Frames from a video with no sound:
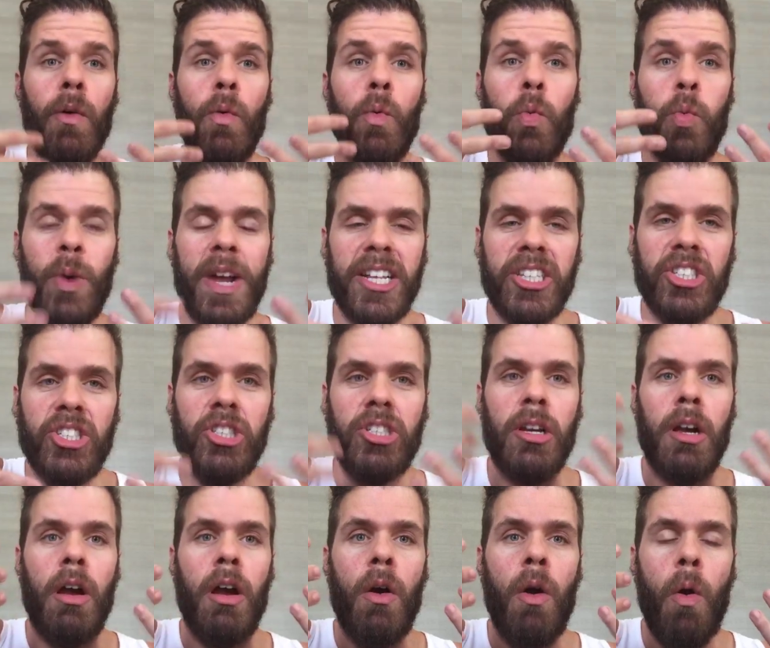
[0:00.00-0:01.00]
rich,
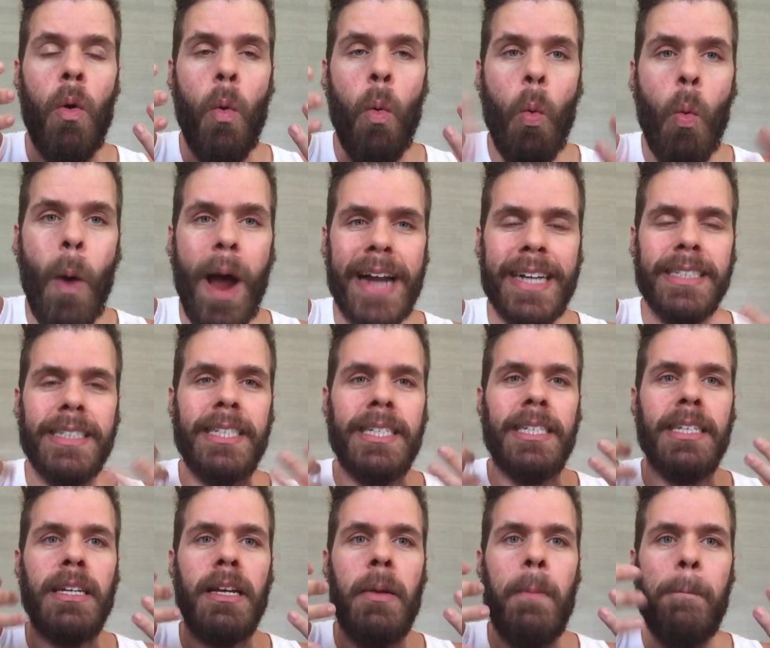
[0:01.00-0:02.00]

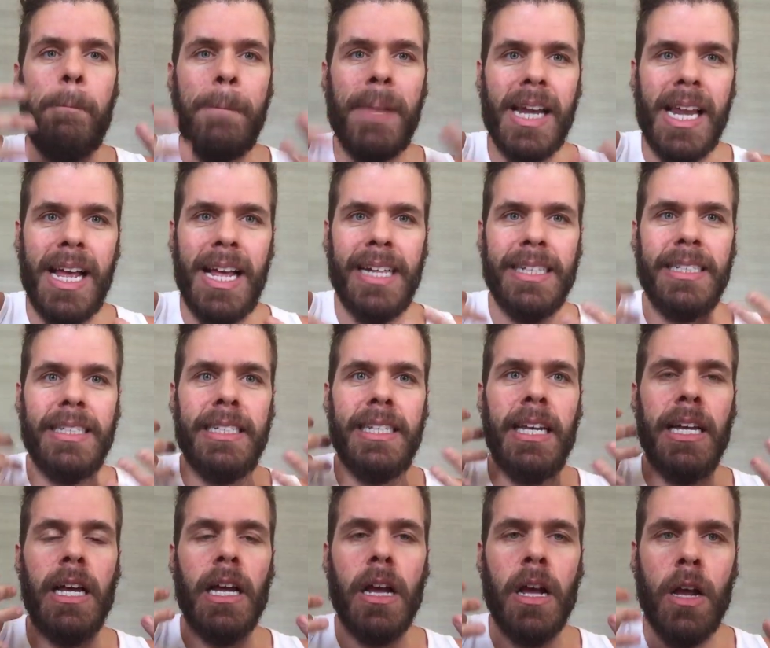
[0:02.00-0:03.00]
white, blonde
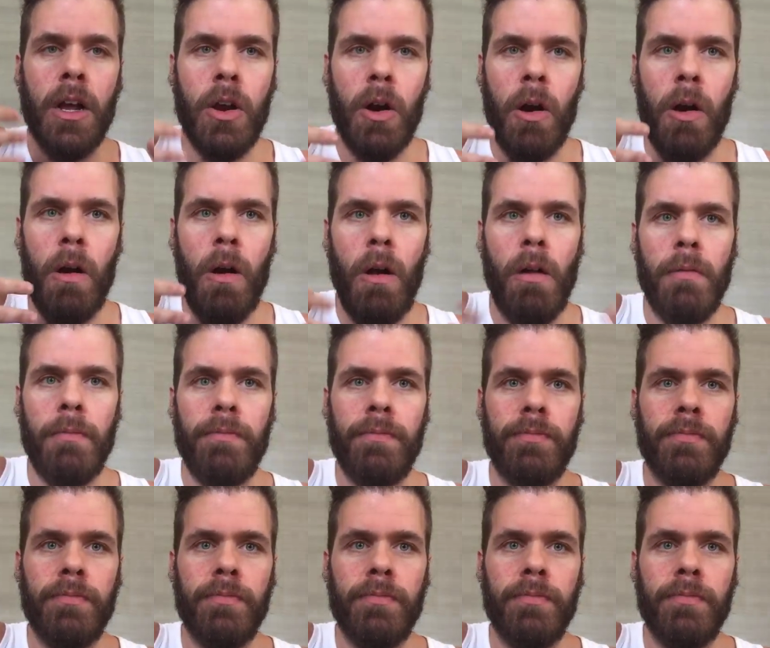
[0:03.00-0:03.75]
girl.